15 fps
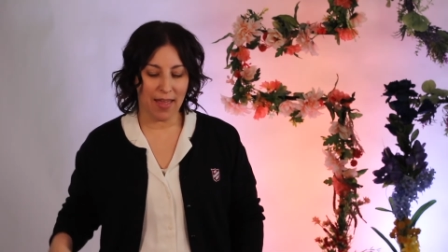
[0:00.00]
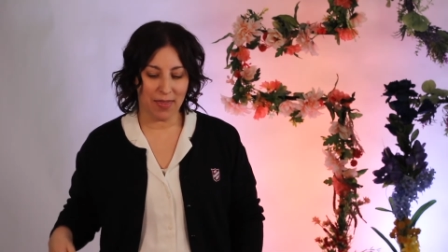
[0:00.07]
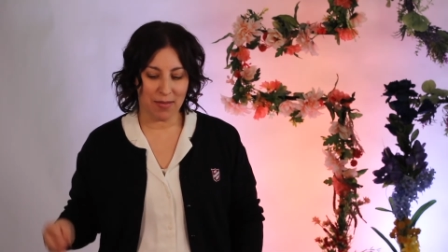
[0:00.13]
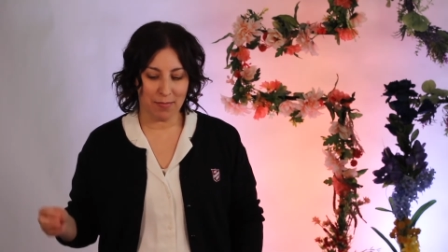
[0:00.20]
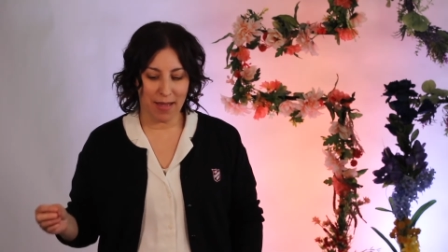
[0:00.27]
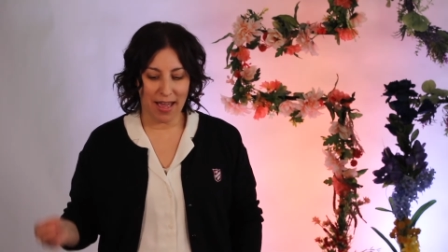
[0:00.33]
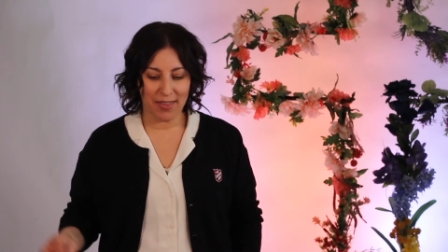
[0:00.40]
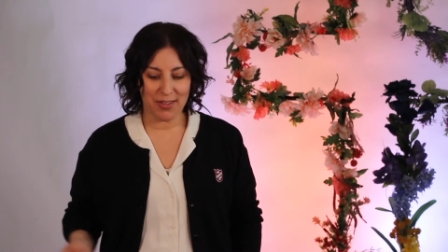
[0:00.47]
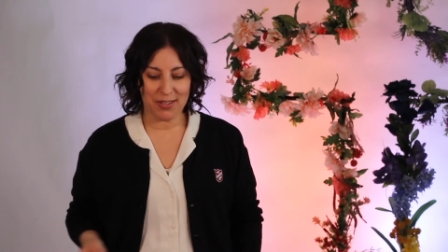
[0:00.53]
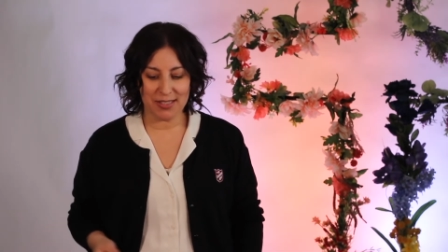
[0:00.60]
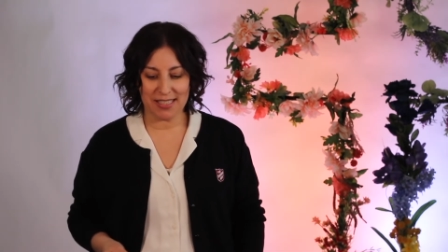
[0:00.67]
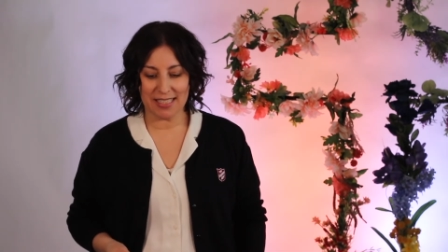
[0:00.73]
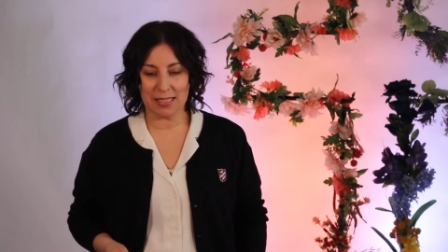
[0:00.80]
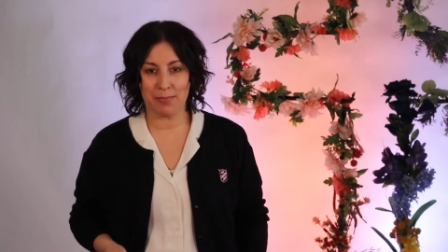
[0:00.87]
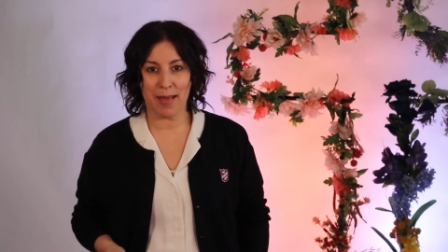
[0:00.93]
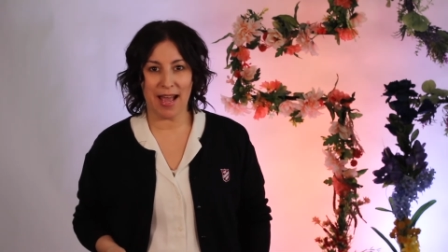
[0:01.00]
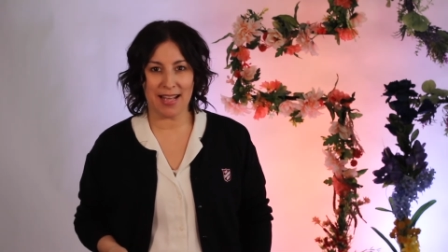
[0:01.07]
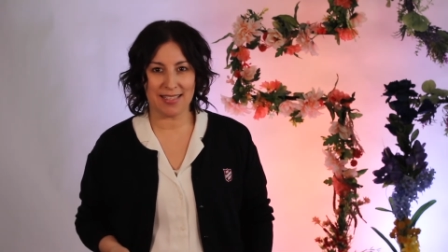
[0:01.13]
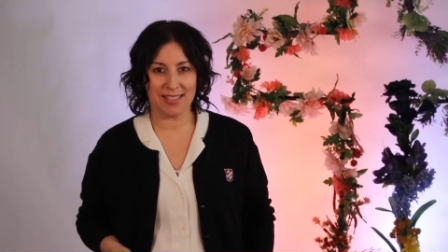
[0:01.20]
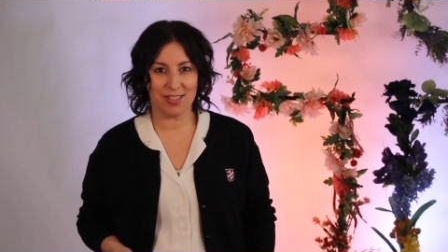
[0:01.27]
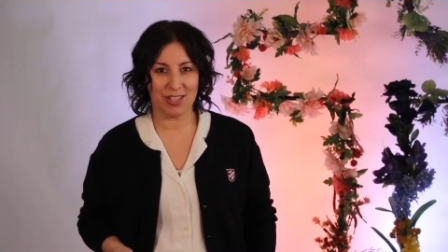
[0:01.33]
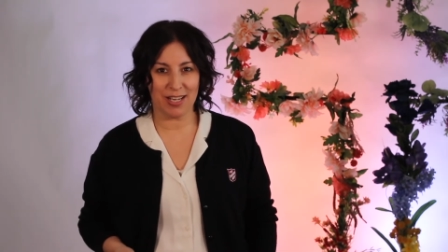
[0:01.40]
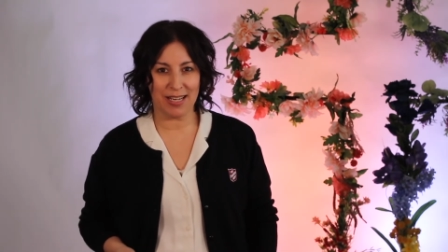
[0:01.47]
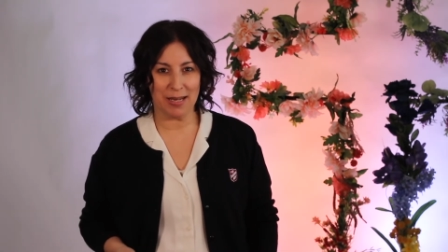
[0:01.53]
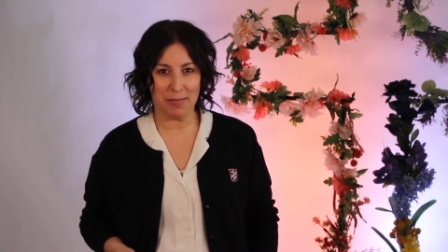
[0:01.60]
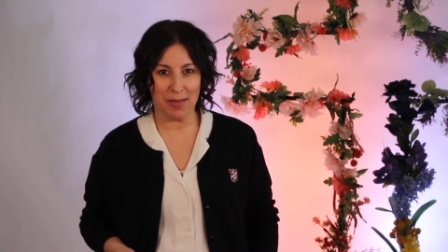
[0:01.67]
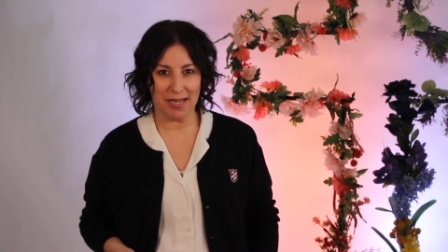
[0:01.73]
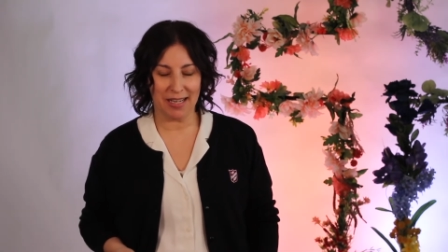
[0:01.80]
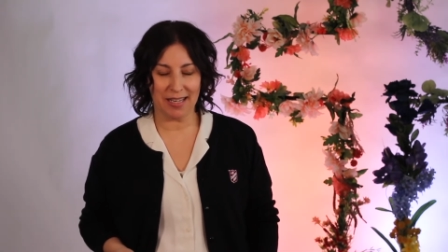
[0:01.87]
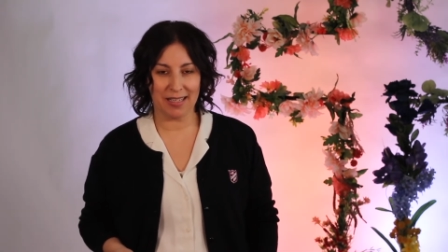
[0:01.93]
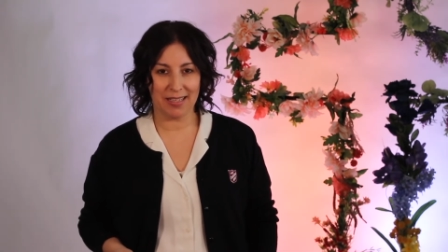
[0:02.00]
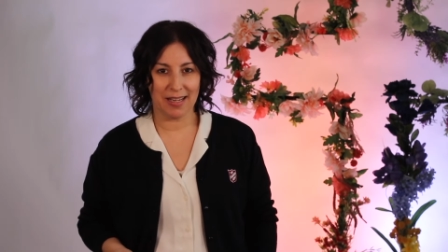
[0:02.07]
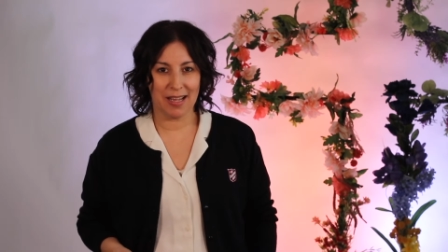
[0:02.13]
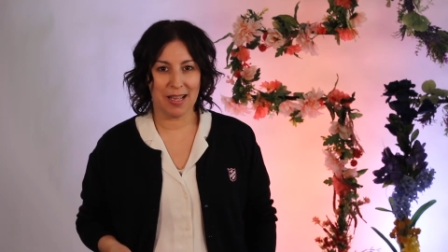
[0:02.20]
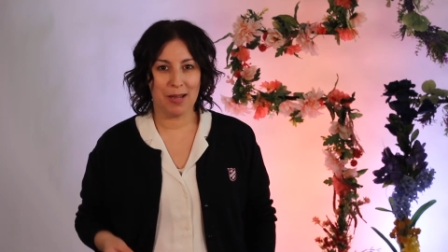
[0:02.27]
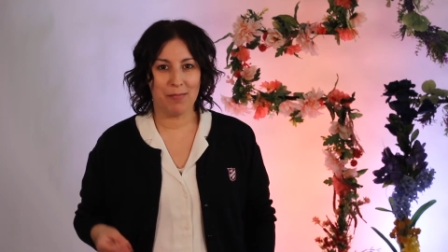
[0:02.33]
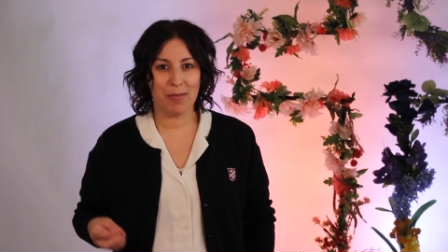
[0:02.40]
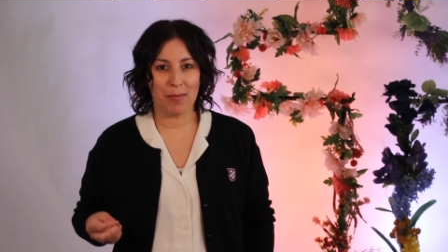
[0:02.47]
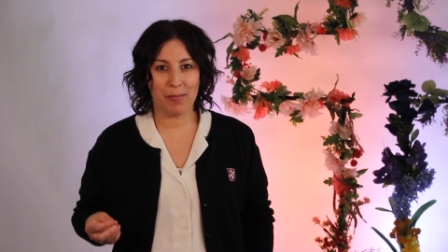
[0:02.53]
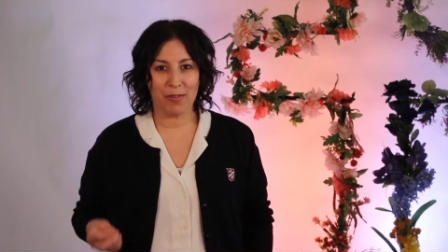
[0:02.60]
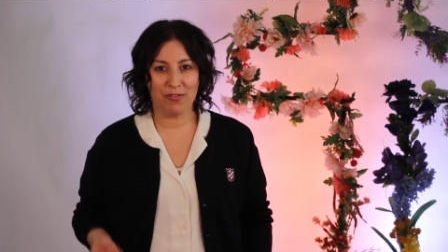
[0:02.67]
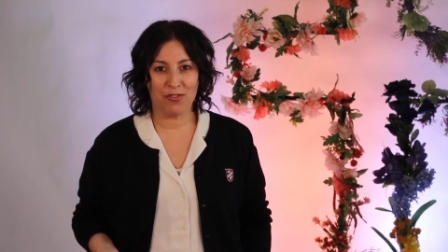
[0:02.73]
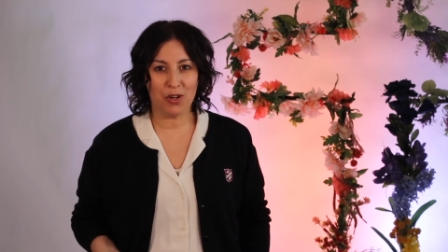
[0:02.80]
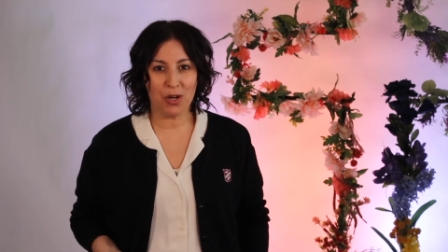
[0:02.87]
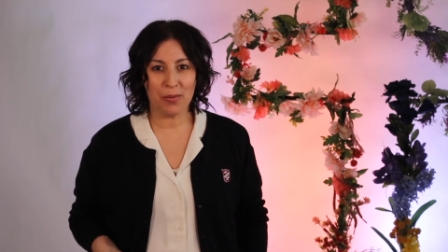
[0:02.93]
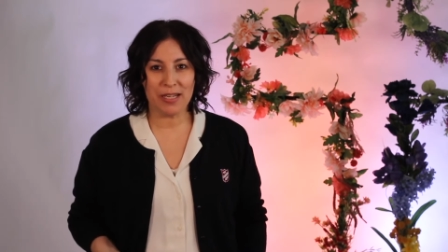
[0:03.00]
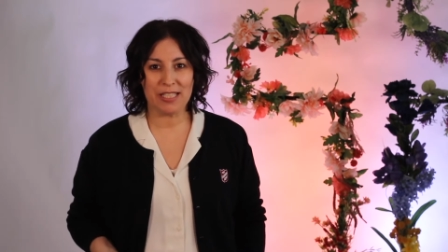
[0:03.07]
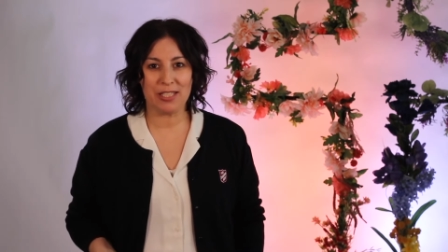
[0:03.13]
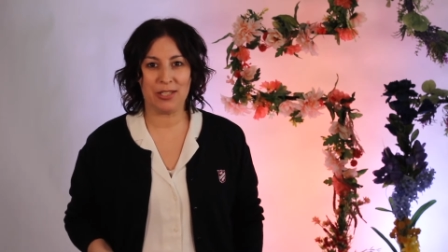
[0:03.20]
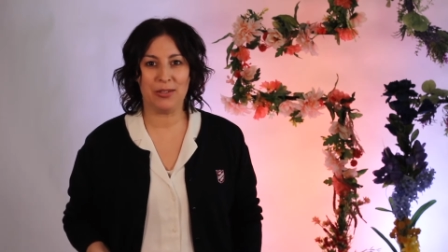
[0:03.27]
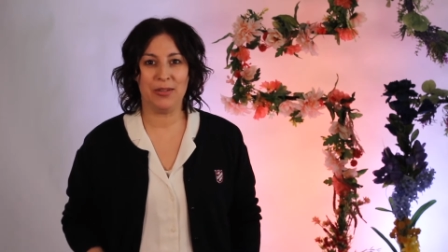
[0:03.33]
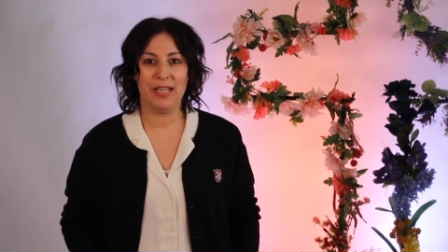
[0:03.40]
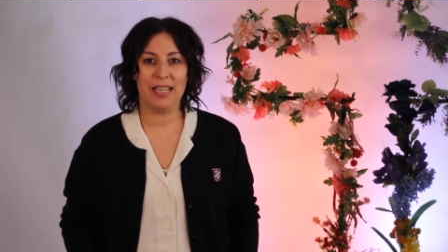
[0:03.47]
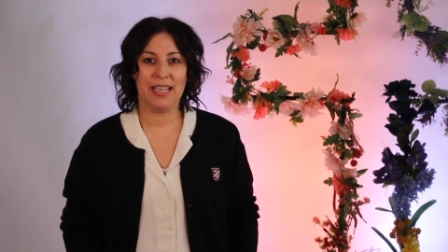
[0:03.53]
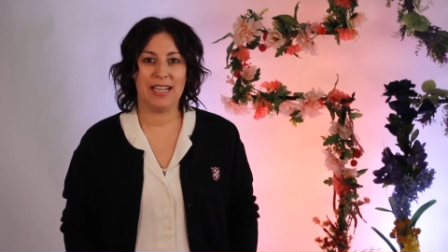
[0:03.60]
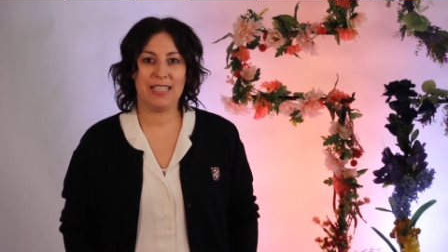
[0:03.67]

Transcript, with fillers: at the Matthew 6 passage in a minute, but before we do,